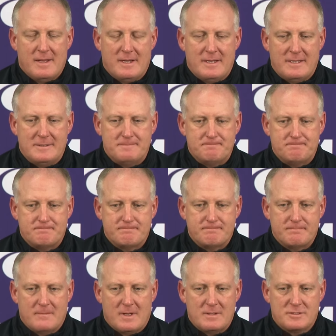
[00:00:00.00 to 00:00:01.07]
um,
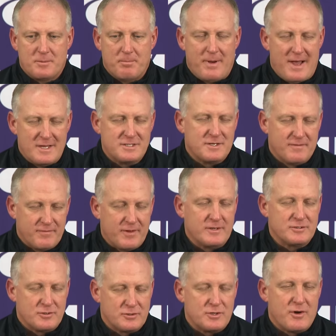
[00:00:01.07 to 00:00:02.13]
some positive
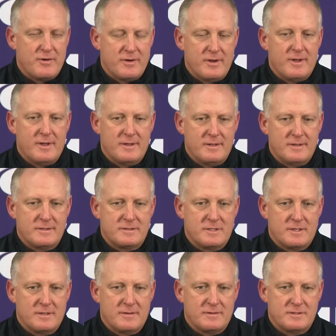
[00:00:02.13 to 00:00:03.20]
things are starting to
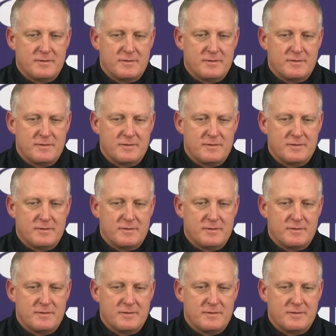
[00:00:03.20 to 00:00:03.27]
to,